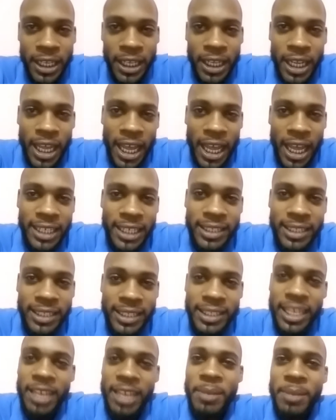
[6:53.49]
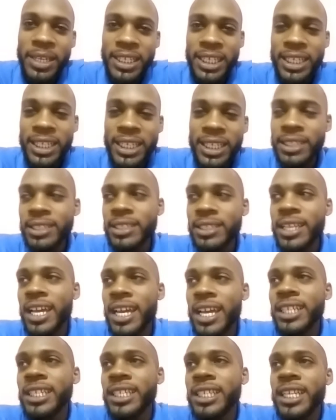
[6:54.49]
And the statement is
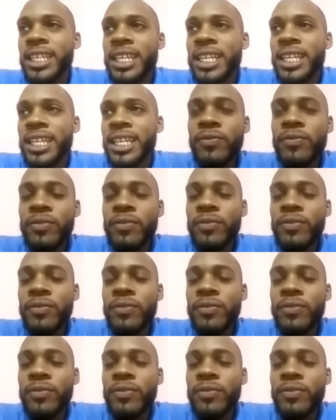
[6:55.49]
that if